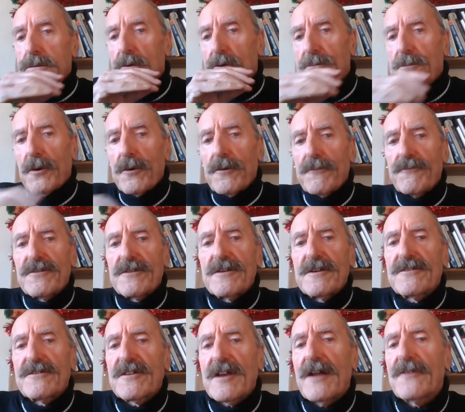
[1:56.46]
who moved to
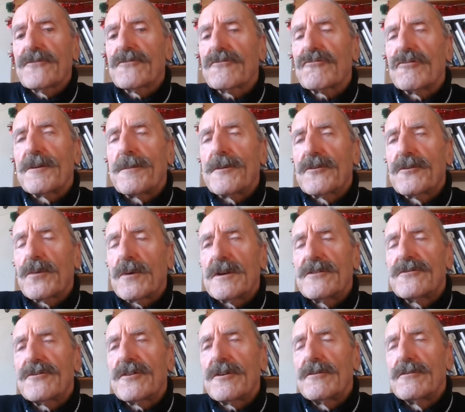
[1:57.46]
this country
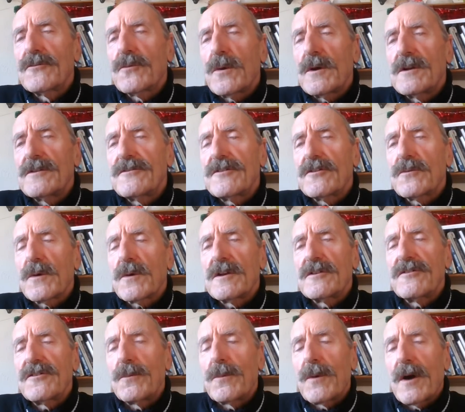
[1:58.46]
between June
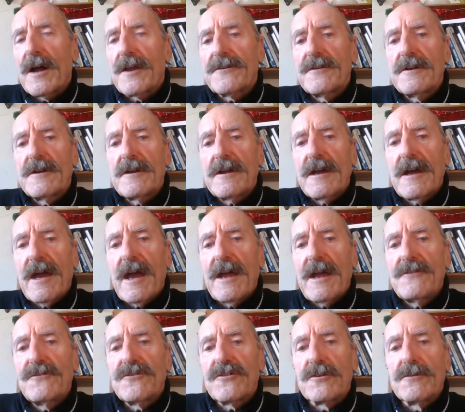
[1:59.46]
2021
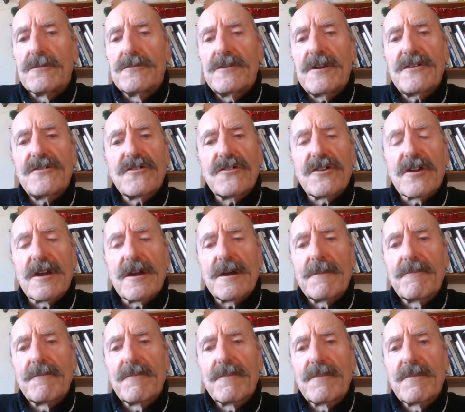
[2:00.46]
and June this
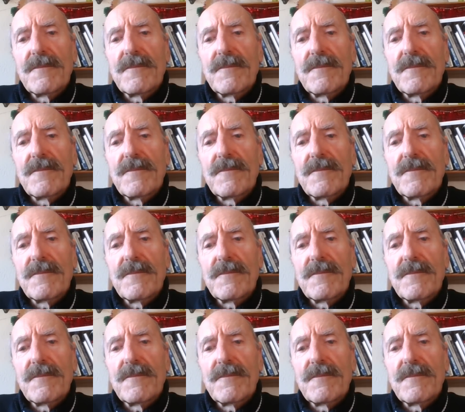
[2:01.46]
year.